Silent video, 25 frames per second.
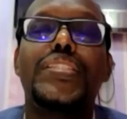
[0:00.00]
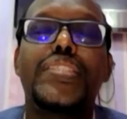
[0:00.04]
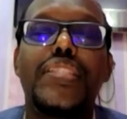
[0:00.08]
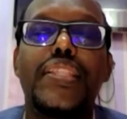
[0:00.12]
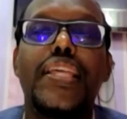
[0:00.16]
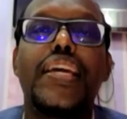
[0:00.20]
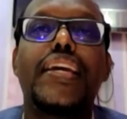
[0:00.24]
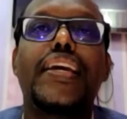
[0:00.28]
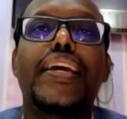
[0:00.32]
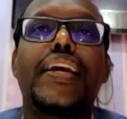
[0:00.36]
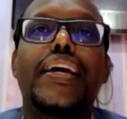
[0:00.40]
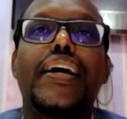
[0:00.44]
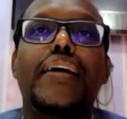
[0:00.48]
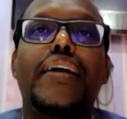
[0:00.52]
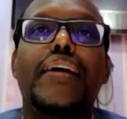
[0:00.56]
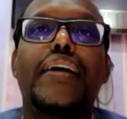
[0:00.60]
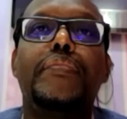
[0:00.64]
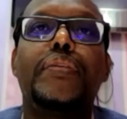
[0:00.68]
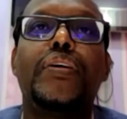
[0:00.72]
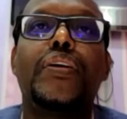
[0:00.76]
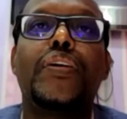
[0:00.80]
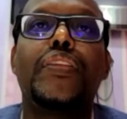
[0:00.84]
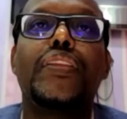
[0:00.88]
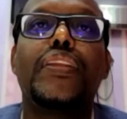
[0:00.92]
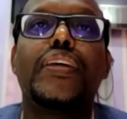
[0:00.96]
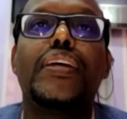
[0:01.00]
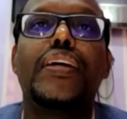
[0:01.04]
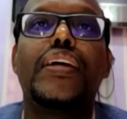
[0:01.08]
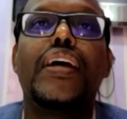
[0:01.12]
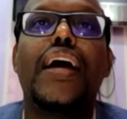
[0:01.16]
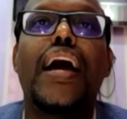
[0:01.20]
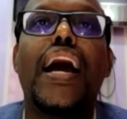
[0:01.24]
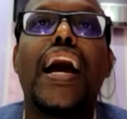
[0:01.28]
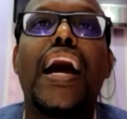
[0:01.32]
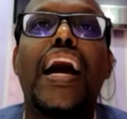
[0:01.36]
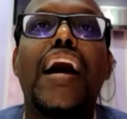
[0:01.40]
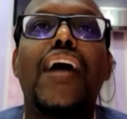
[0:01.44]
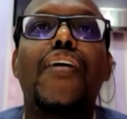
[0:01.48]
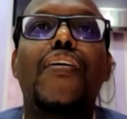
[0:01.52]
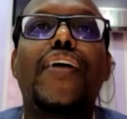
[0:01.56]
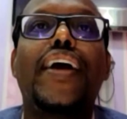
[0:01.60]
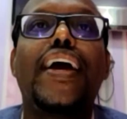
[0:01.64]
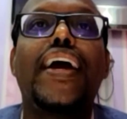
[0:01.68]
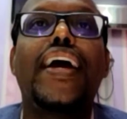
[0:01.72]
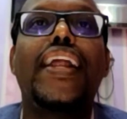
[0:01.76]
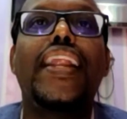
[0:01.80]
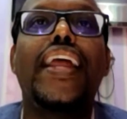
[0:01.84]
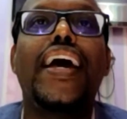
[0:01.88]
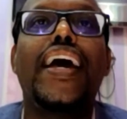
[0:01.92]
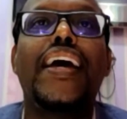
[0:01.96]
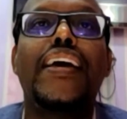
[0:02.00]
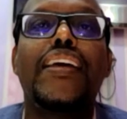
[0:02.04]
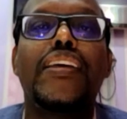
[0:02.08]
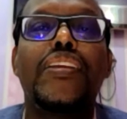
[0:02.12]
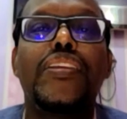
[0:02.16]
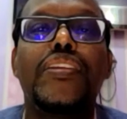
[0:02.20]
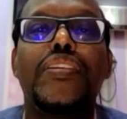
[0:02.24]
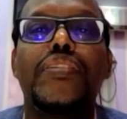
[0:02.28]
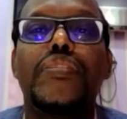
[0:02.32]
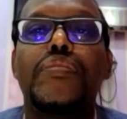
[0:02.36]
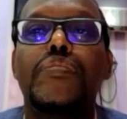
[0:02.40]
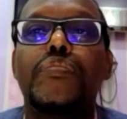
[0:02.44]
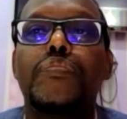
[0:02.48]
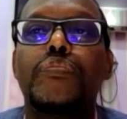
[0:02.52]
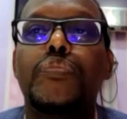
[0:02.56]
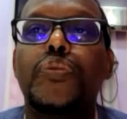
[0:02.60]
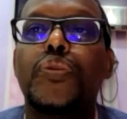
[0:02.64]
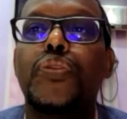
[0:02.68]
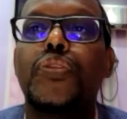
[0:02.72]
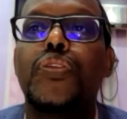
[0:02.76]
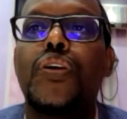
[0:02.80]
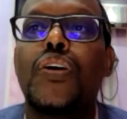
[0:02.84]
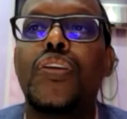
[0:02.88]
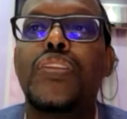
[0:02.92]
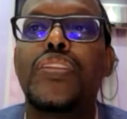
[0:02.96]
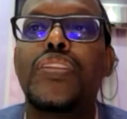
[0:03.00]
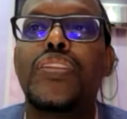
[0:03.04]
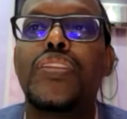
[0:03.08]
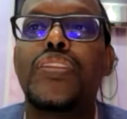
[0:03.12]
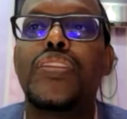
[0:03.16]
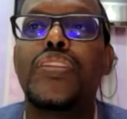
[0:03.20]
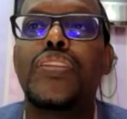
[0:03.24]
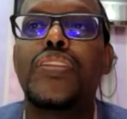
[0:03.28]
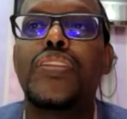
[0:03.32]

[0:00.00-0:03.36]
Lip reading: thinking about how can I put on